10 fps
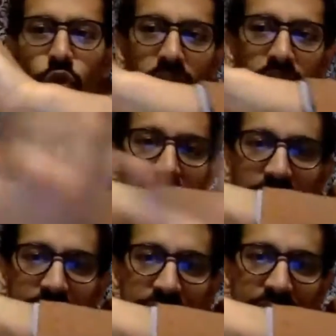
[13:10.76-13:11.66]

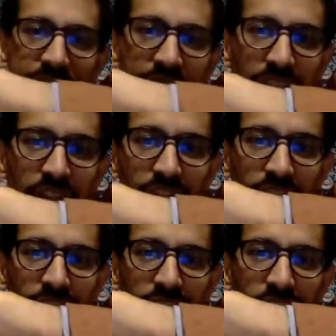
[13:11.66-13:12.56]
recognize this thing?
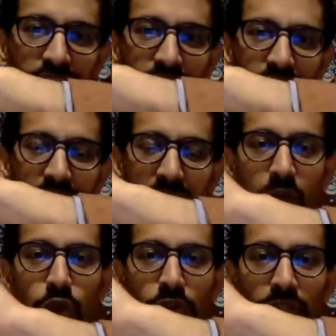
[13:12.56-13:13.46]
And
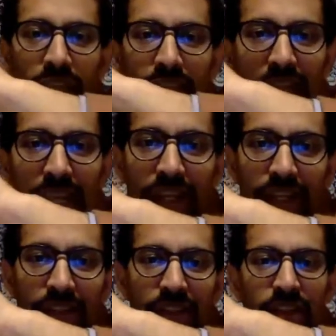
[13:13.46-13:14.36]
how do you then get
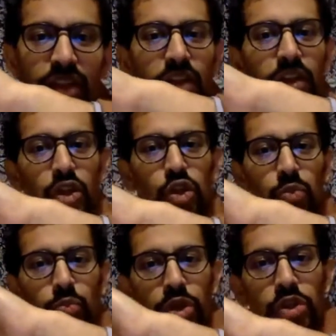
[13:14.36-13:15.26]
it to
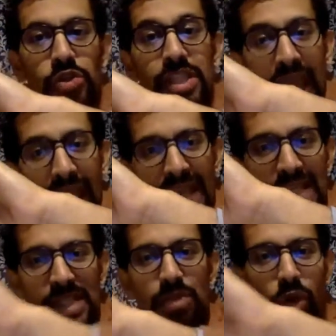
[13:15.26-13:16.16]
produce
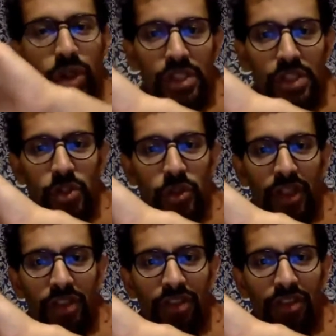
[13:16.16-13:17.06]
antibodies to
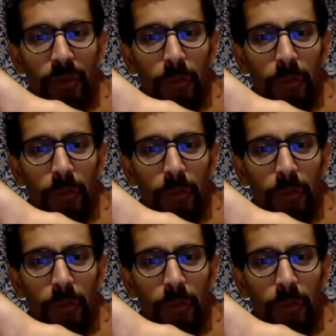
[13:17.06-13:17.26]
this?